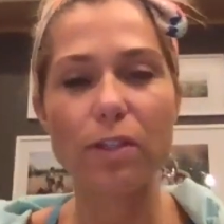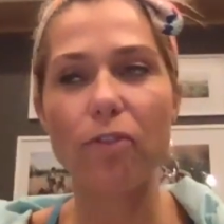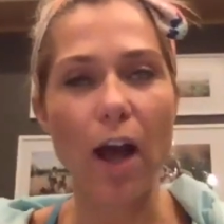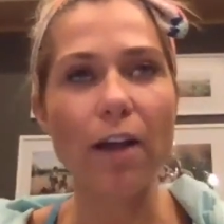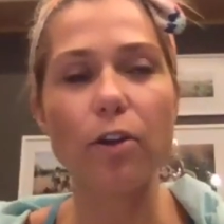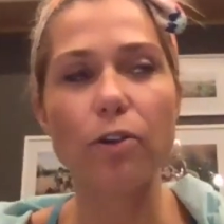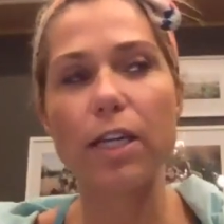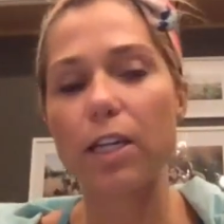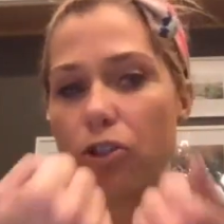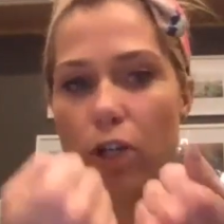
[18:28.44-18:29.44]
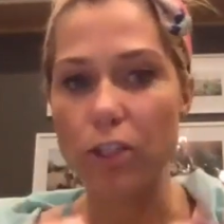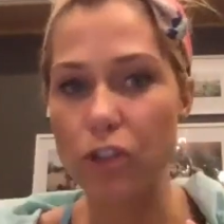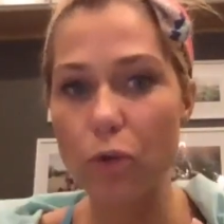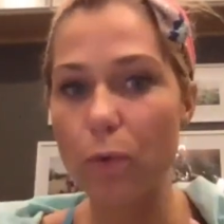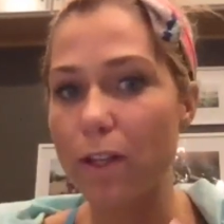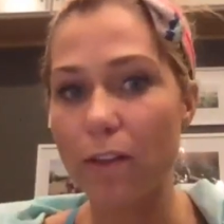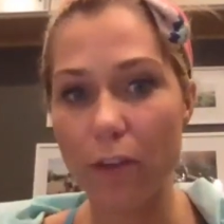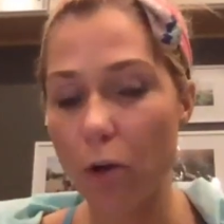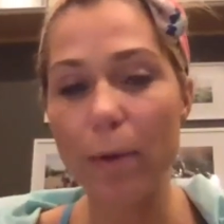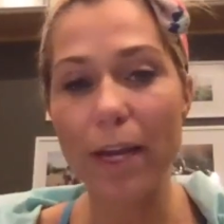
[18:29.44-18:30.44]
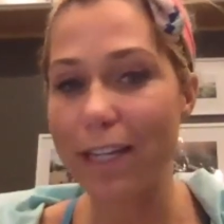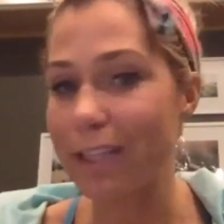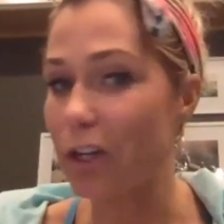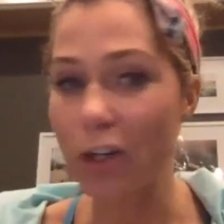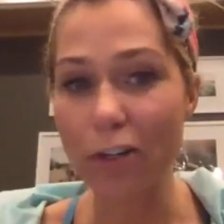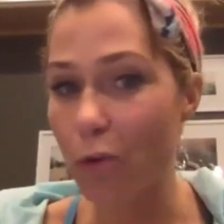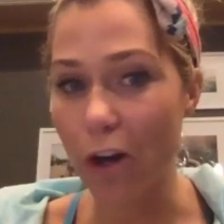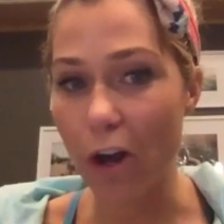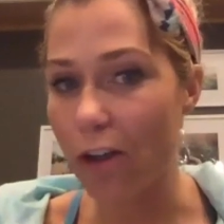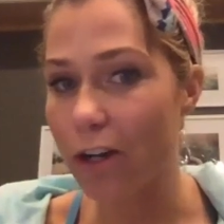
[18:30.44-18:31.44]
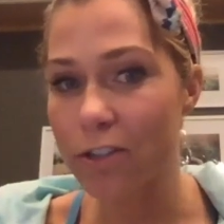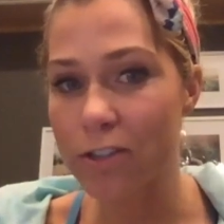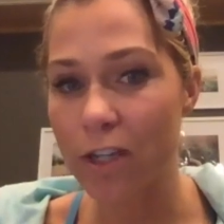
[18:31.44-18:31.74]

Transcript: God knows he can trust you with a little bit, $34,